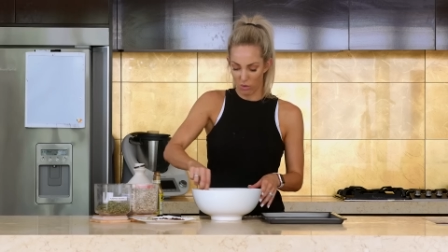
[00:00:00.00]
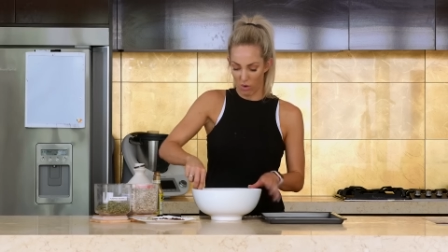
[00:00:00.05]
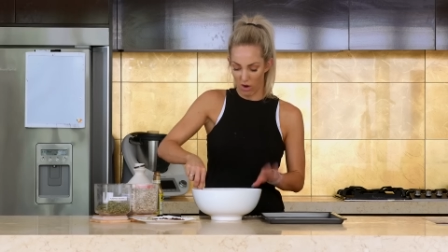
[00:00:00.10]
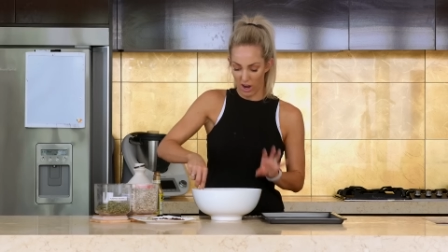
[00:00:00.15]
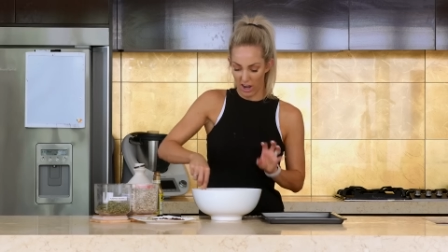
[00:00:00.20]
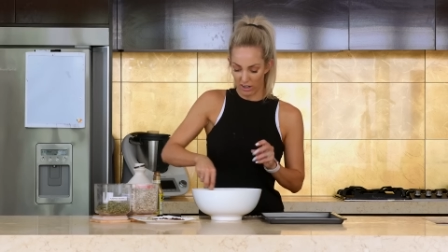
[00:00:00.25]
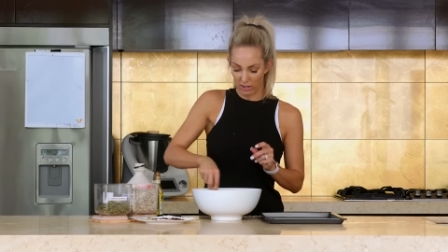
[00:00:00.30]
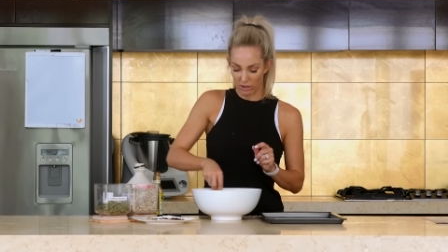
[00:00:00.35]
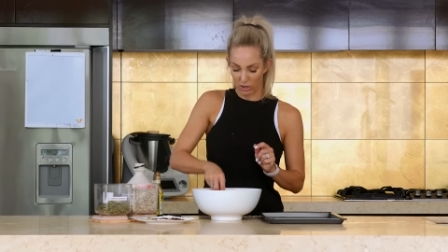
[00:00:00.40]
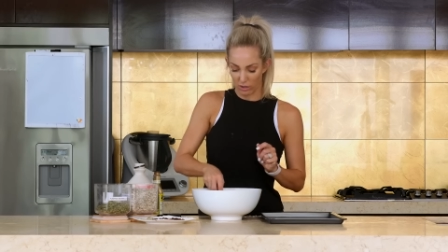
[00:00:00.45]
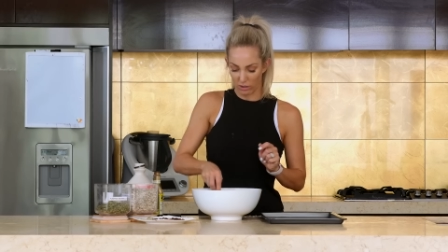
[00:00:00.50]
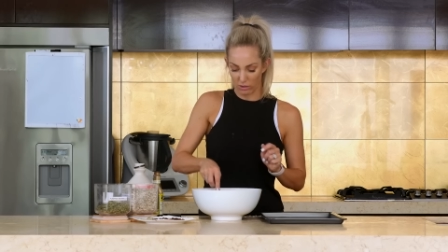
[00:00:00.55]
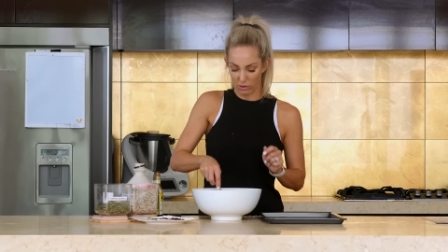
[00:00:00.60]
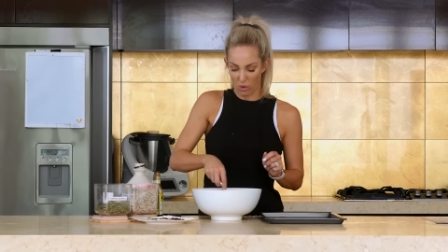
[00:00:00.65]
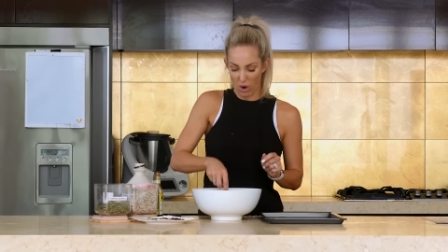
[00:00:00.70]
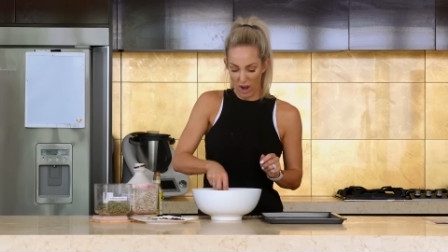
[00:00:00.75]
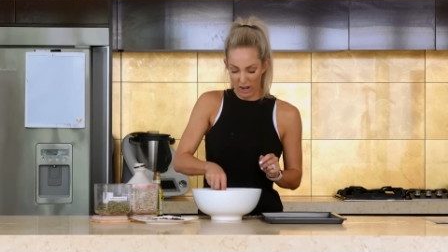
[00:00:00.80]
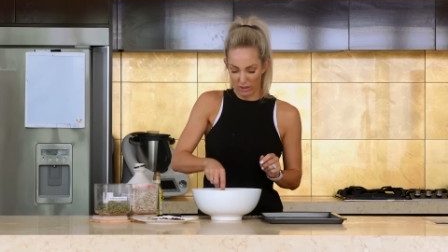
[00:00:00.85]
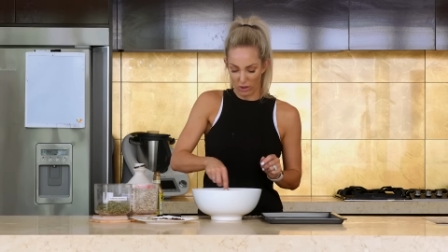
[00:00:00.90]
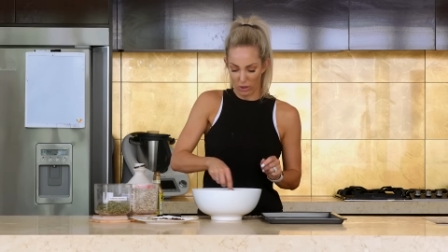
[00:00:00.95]
quite a
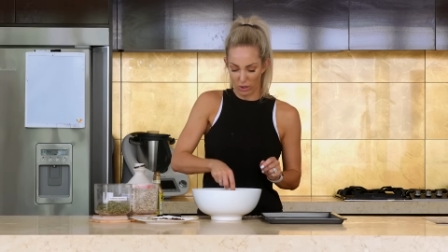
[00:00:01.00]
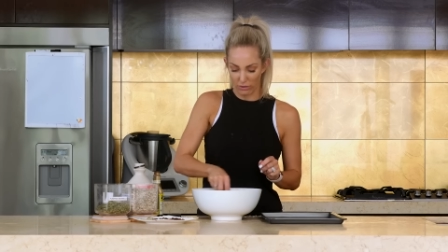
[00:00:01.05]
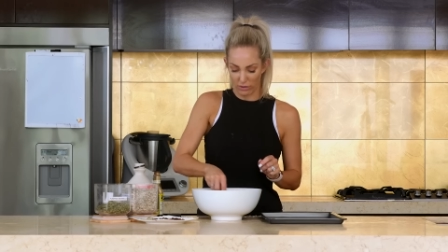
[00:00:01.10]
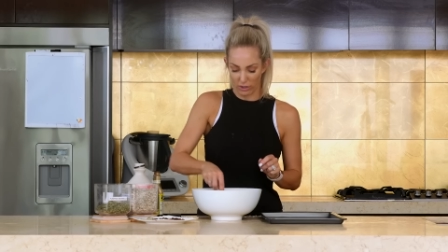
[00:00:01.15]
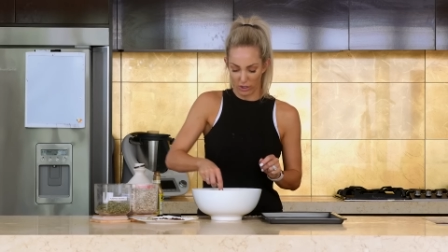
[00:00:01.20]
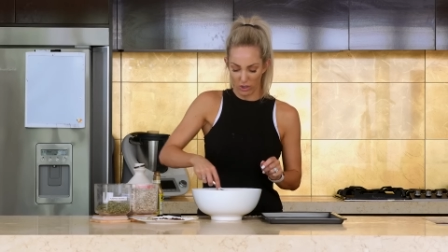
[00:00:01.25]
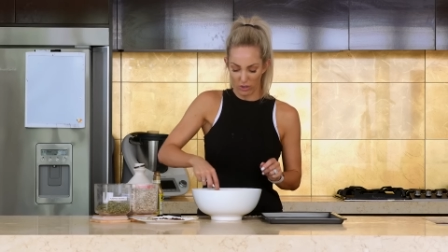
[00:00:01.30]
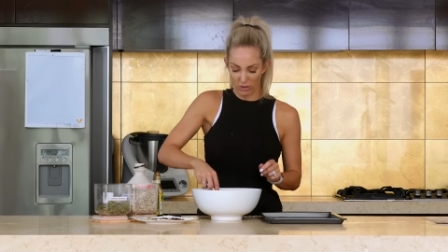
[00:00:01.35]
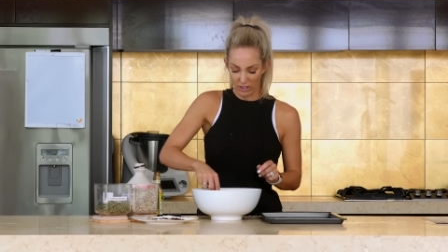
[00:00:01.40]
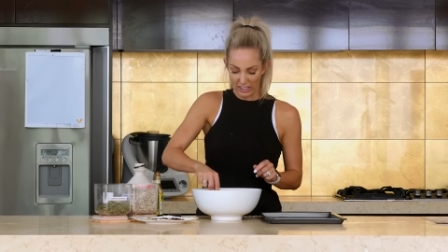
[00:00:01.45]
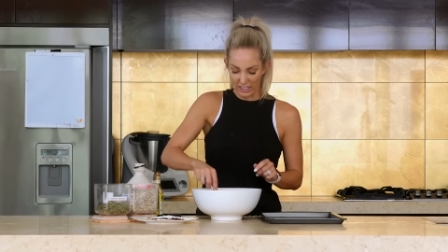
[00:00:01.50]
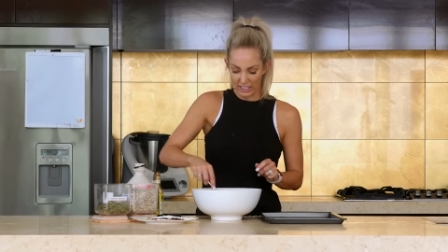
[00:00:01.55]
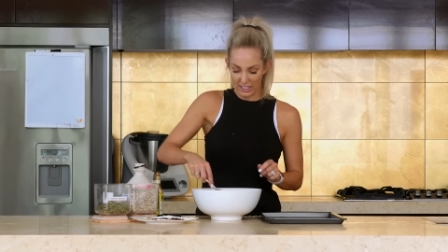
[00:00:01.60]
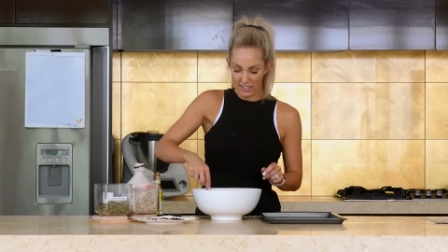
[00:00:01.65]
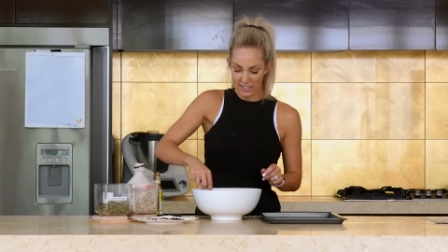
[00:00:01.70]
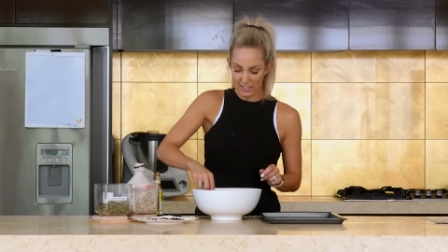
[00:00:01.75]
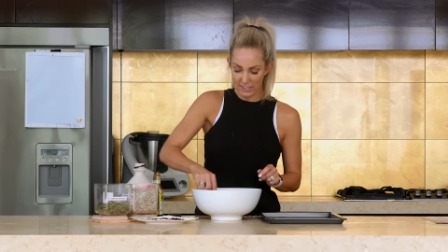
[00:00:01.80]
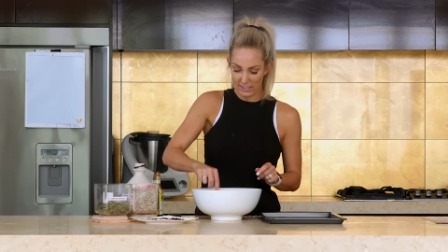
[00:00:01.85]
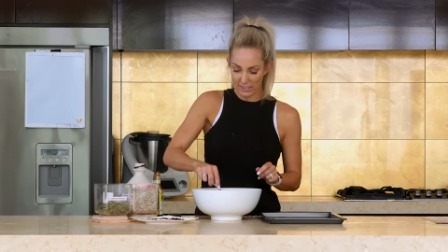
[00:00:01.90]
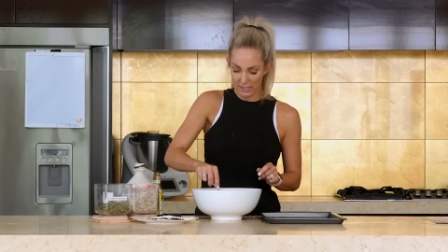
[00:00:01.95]
lot of
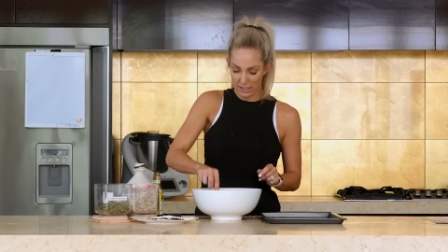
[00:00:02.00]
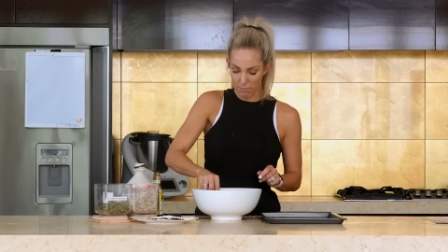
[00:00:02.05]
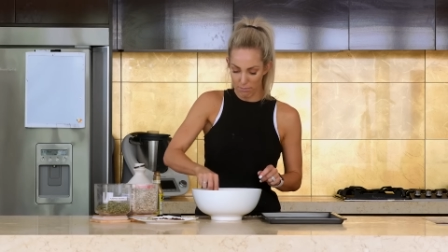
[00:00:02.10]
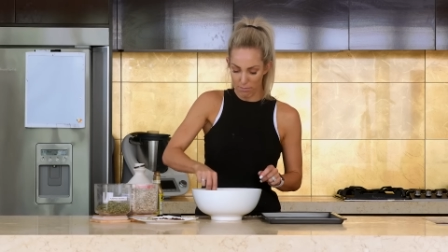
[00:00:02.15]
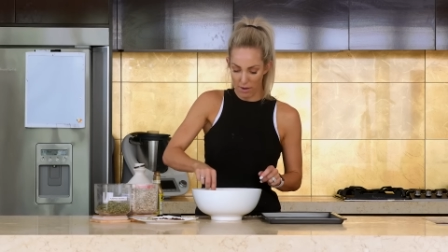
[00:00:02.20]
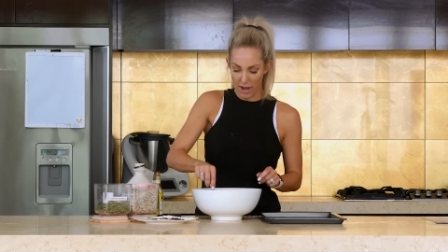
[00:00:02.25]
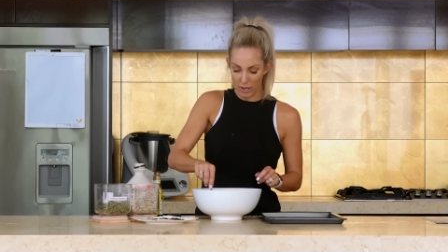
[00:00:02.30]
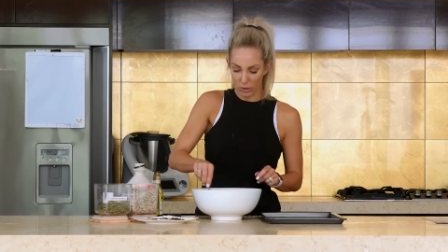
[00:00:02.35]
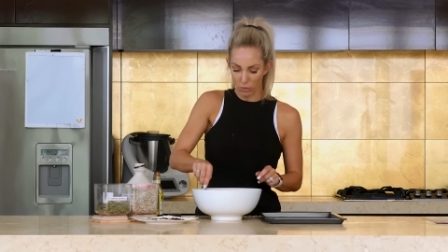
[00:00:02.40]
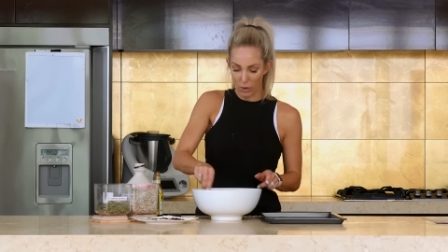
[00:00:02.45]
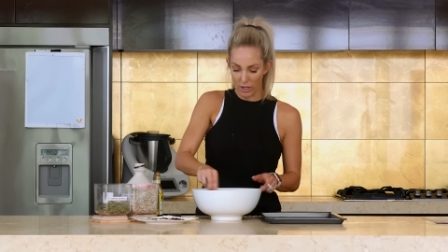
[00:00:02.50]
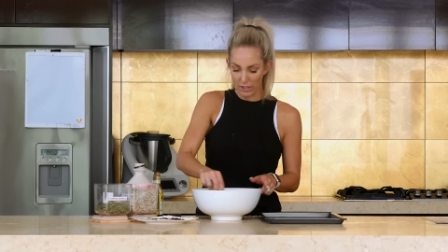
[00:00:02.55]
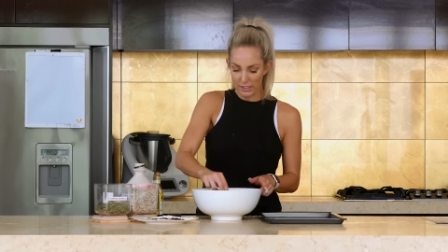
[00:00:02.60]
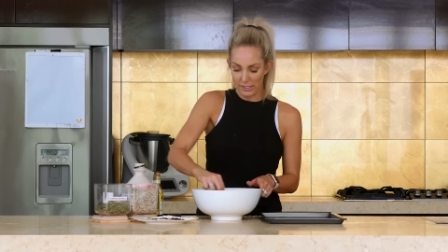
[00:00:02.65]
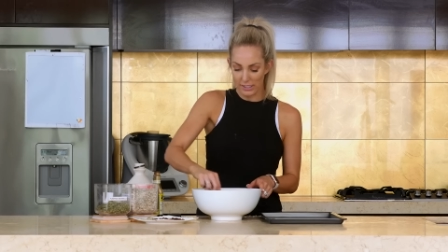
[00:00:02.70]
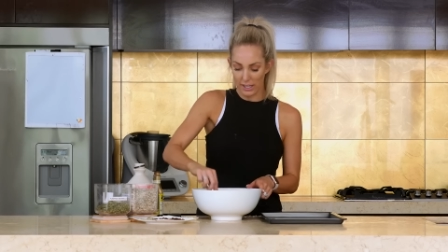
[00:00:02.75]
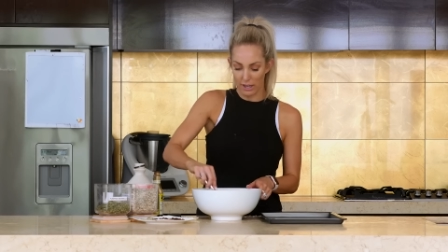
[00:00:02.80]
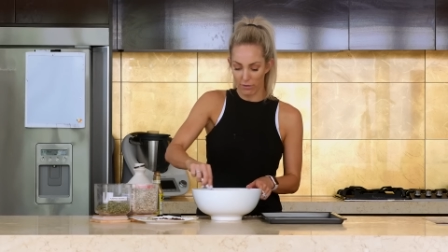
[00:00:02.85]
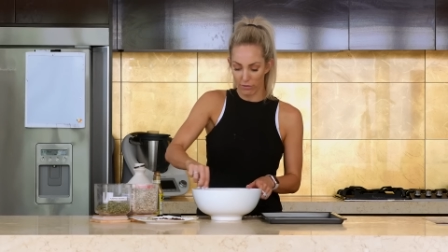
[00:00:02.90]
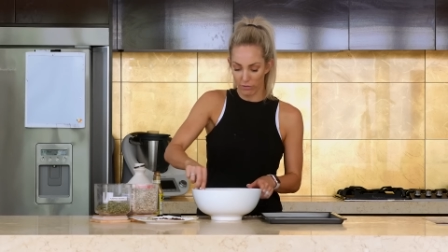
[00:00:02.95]
ingredients, but once
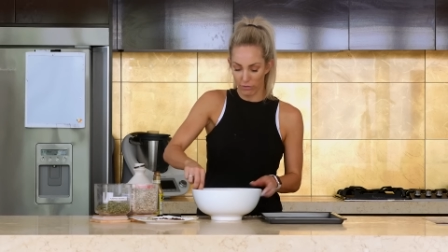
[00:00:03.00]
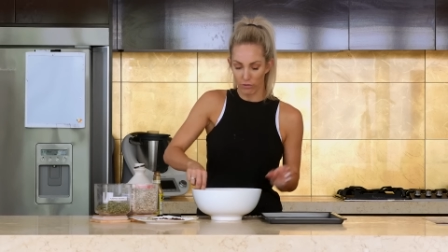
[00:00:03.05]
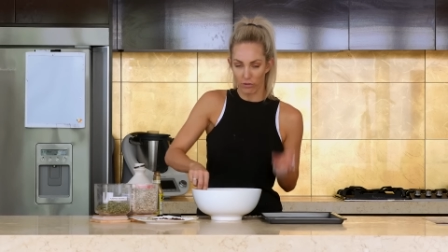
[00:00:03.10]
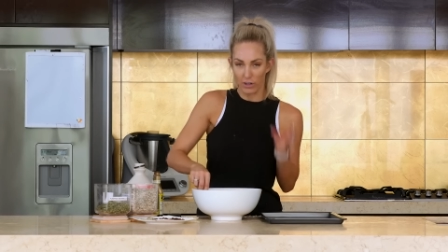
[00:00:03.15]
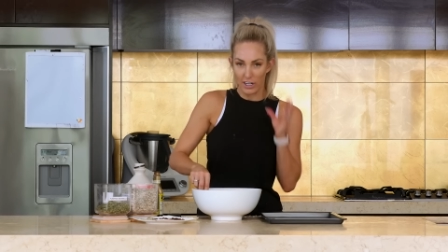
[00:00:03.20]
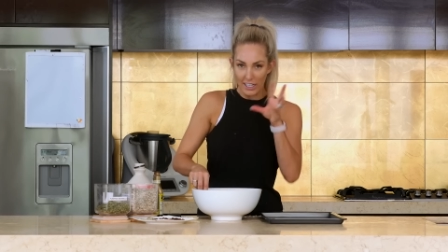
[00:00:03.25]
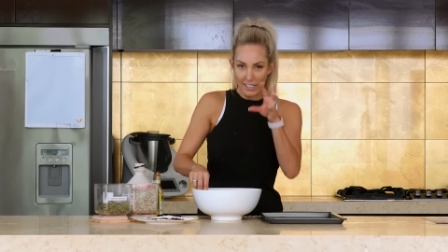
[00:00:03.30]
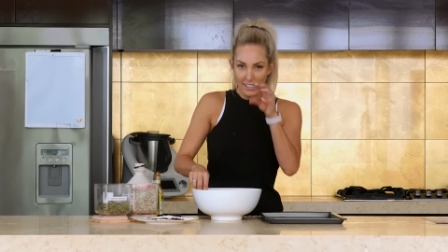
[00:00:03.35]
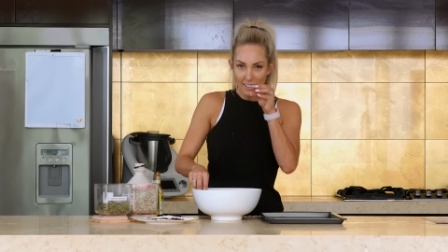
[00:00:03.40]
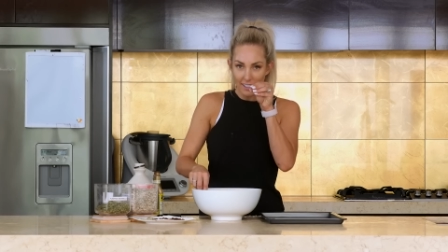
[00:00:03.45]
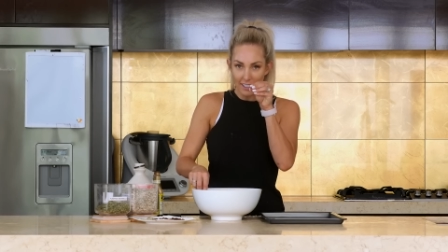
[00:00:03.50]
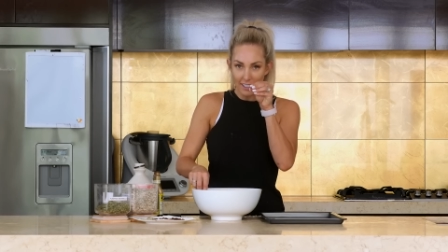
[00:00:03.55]
they freeze